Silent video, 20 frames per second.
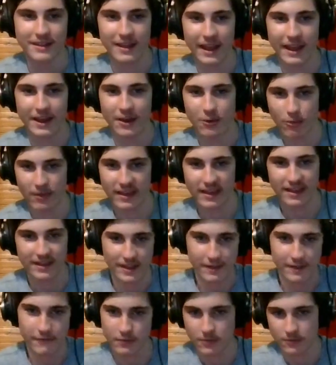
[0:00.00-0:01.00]
In a way,
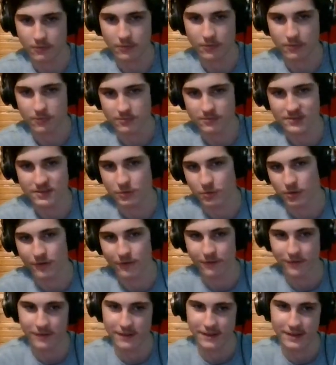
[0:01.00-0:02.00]
if you sort of,